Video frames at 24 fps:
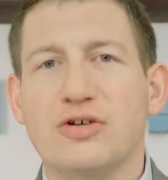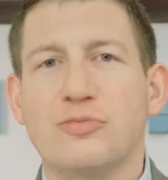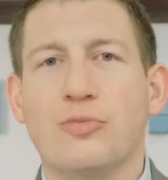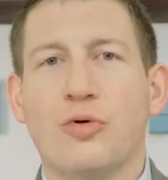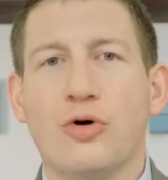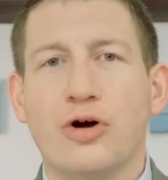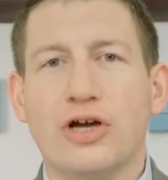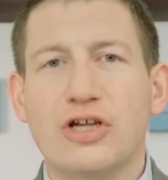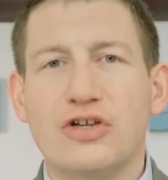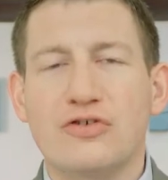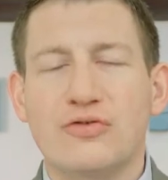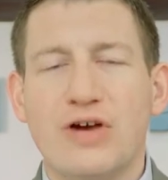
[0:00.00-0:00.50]
your
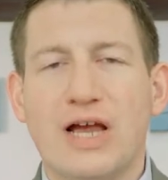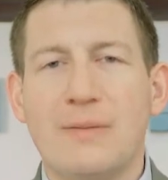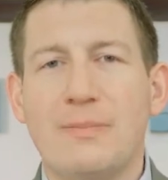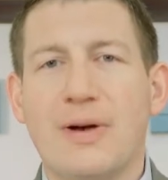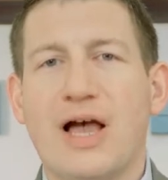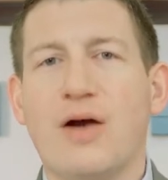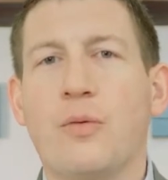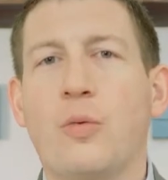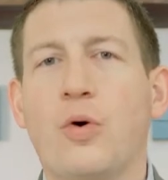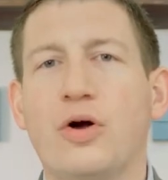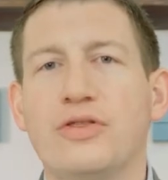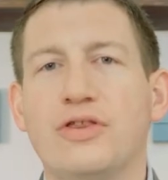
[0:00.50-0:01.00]
mortgage rate
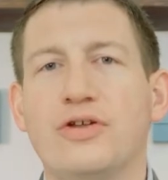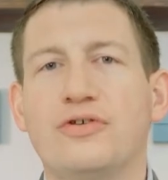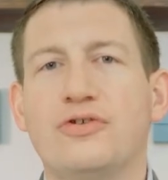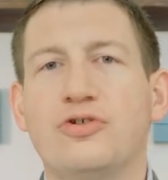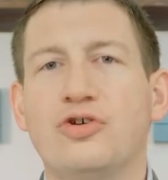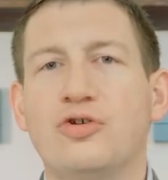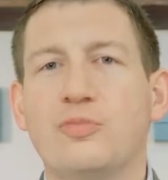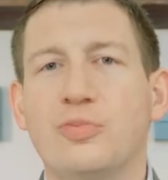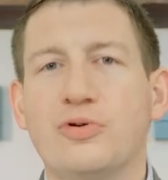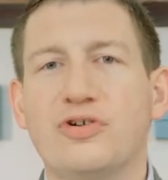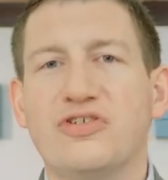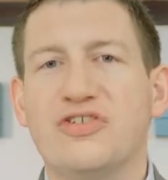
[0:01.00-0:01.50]
by 1
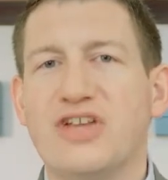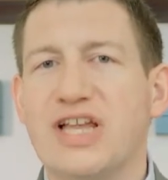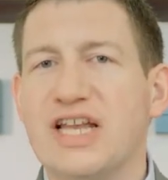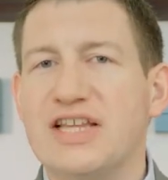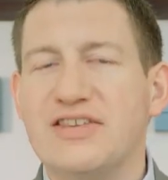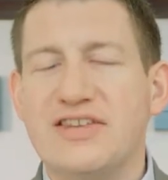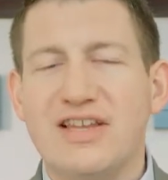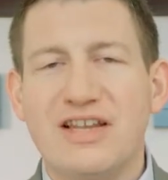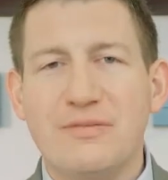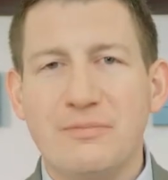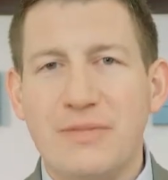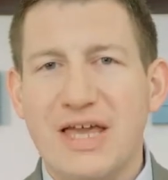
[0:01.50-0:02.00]
to 2%,
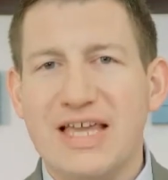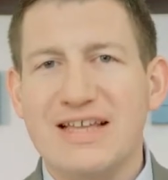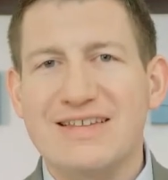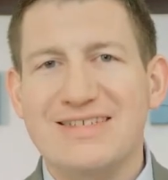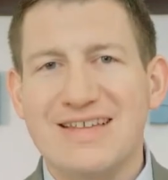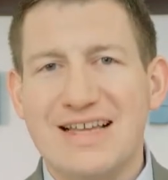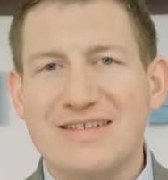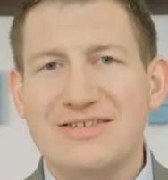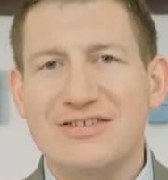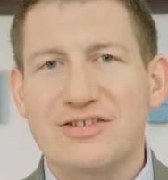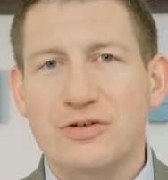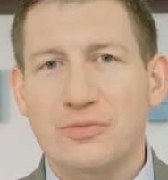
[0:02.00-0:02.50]
it didn't make
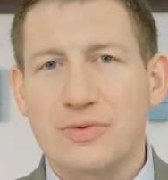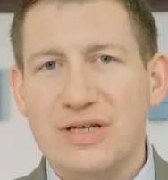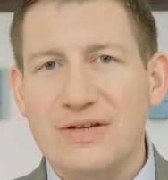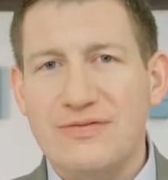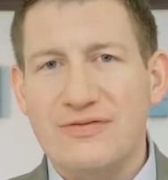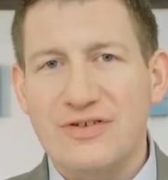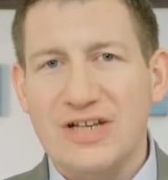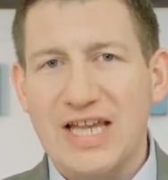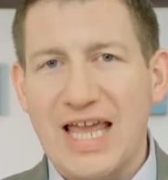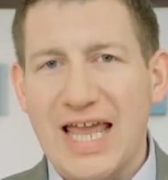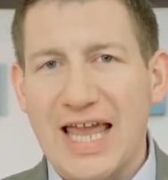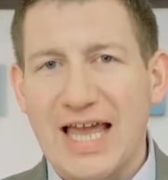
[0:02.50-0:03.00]
sense to
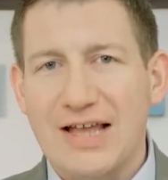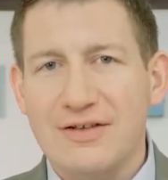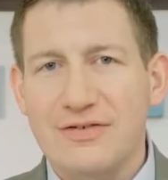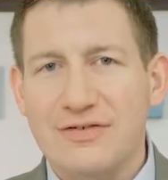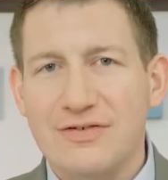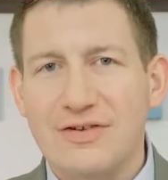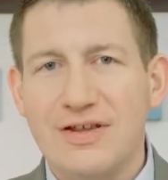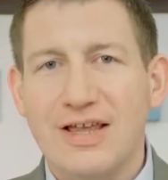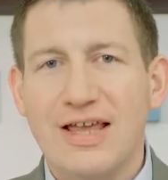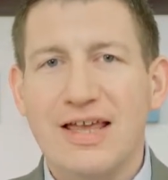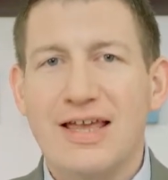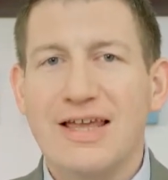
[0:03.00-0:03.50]

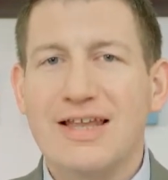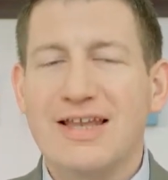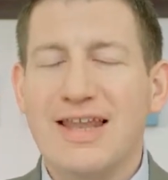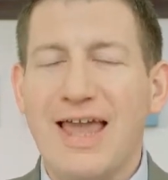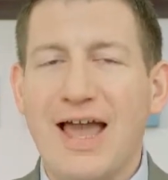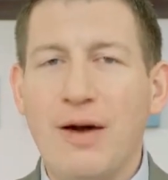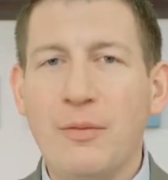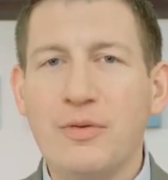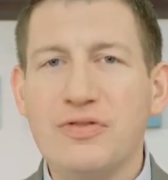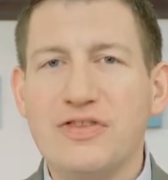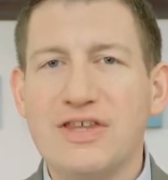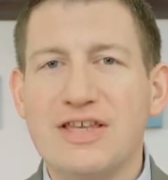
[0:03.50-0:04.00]
refinance.
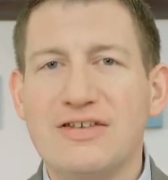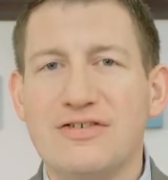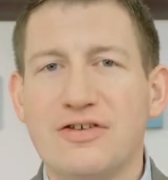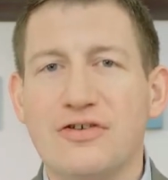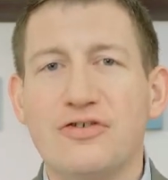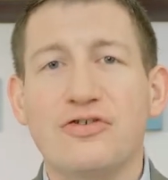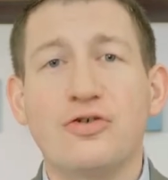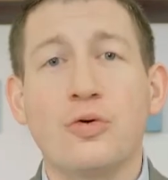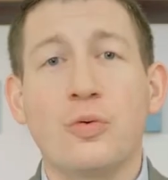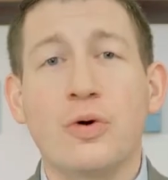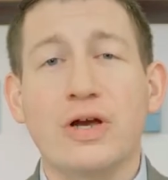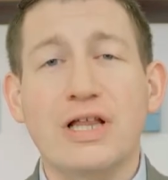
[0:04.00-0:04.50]
Now with these
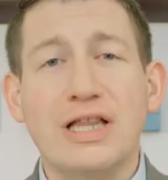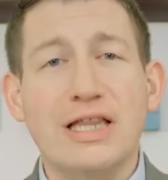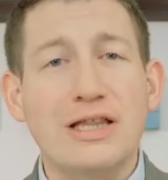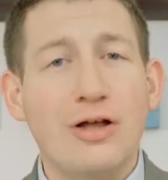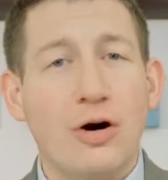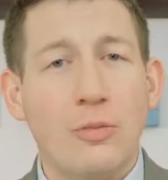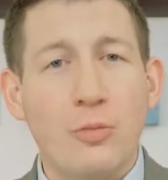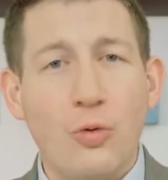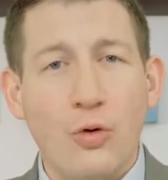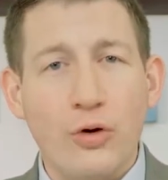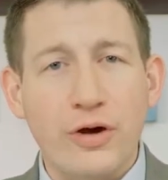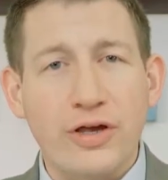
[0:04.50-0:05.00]
historically
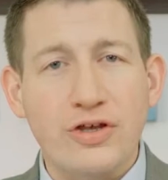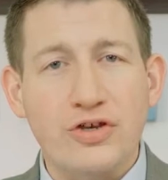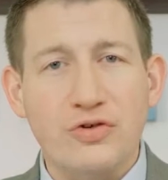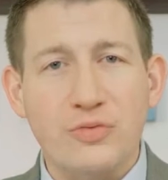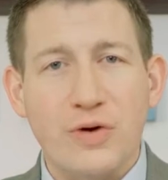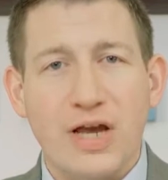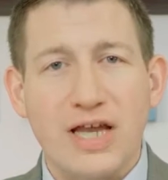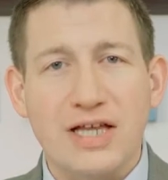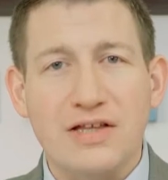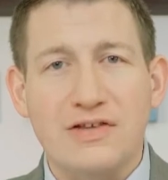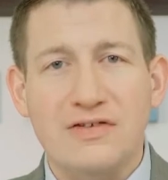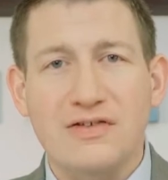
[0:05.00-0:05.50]
low mortgage
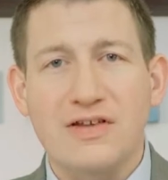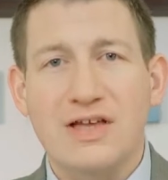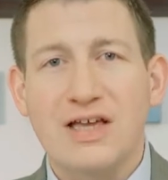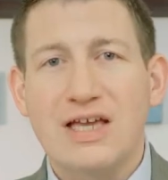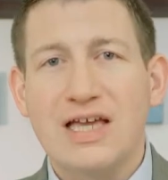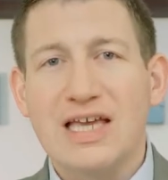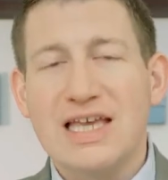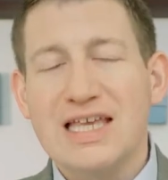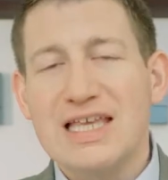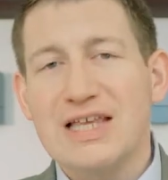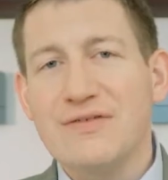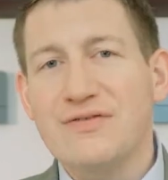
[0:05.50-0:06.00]
rates,
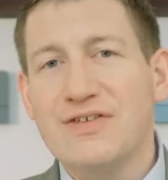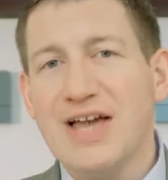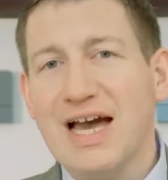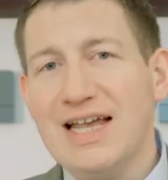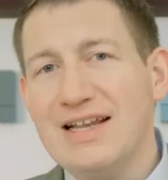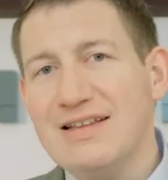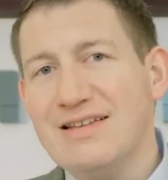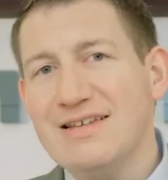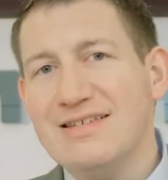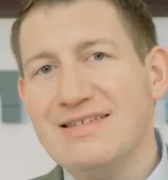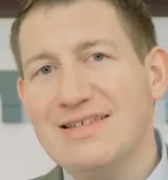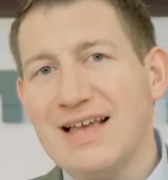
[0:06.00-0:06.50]
you've
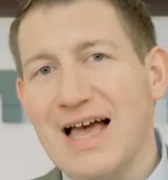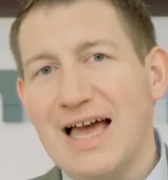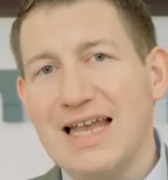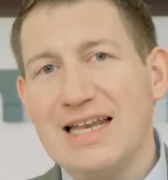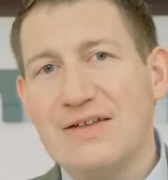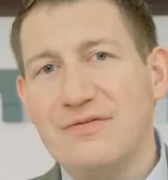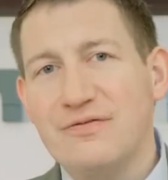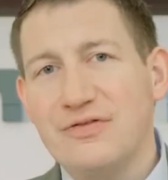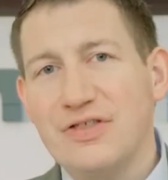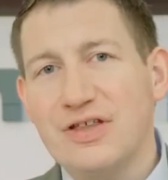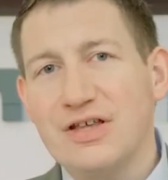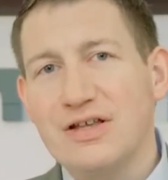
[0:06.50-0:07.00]
got to
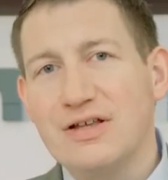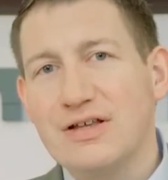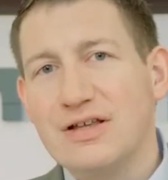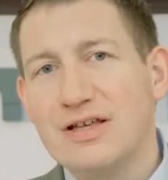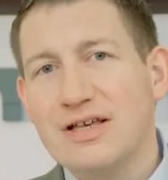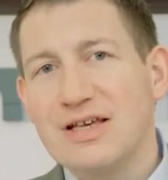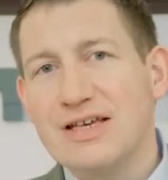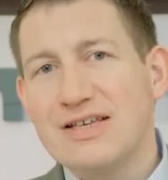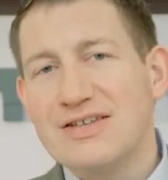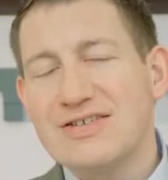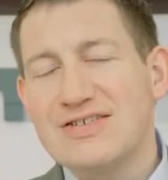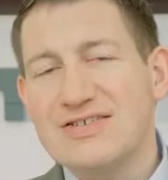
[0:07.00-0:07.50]
decide if the
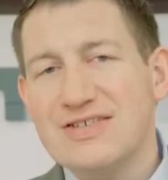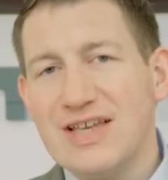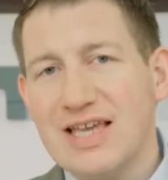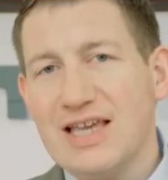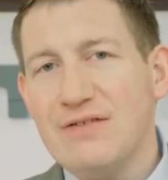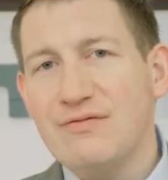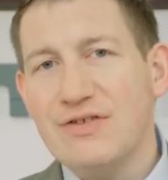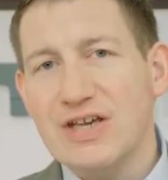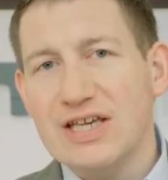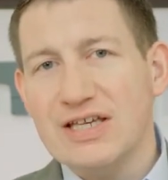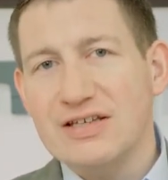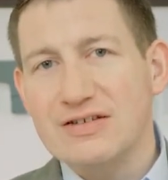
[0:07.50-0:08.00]

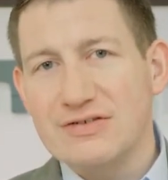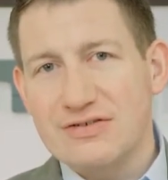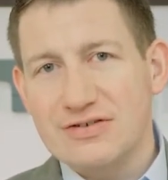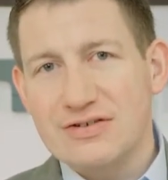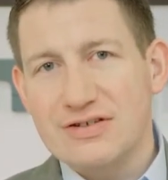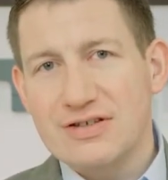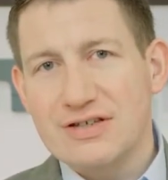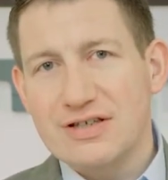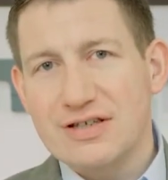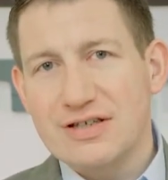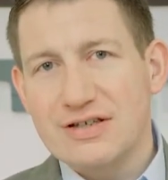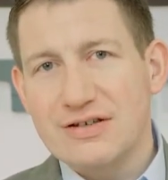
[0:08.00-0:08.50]
savings